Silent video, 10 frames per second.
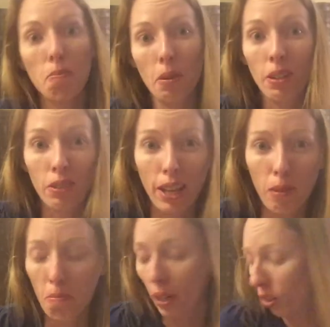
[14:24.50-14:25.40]
Maybe if you have
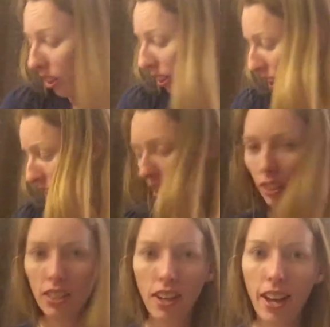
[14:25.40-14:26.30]
a Belk card.
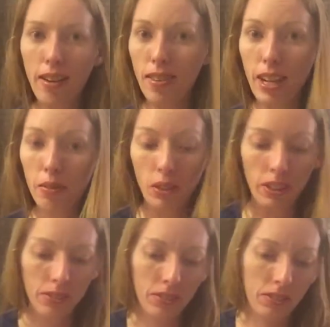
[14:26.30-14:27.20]
I don't have
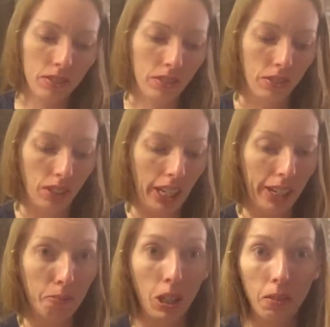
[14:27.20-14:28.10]
one. I
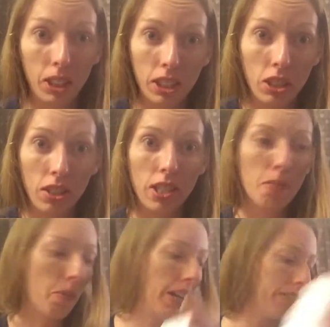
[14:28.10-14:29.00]
probably should,
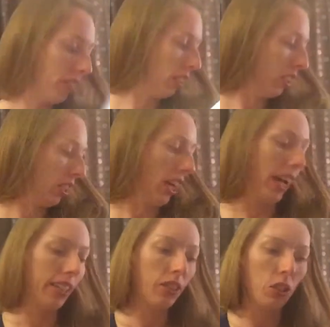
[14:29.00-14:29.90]
but
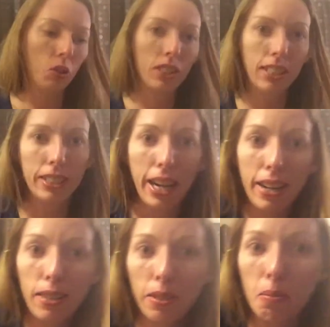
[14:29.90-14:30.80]
I get so sick and
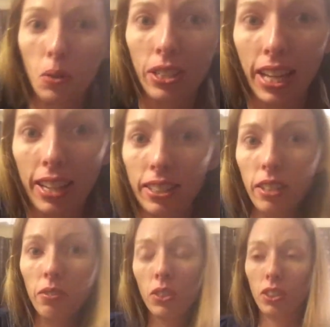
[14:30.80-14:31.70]
tired of them always
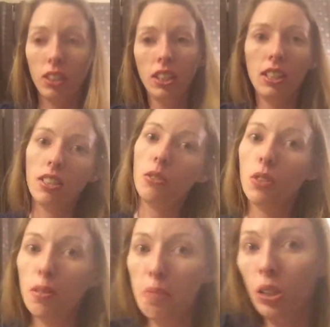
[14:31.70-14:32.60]
asking for, you
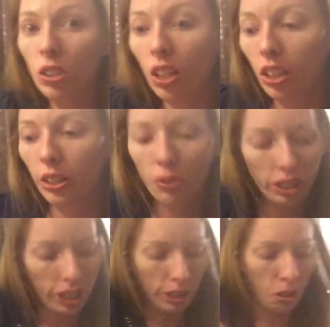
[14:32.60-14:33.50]
want a Belk card, you want
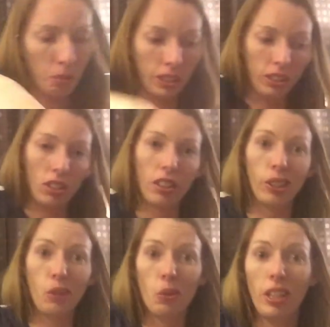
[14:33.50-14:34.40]
a J.C. Penney's
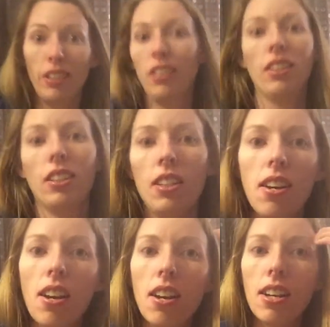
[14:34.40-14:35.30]
card, you want a
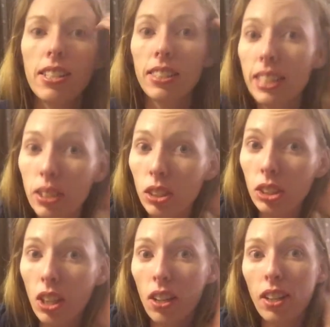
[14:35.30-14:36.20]

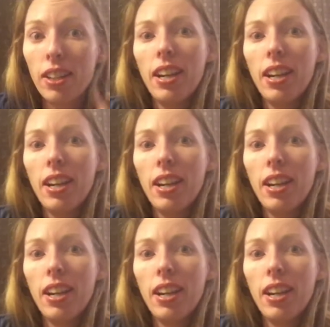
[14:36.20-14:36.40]
Sears card.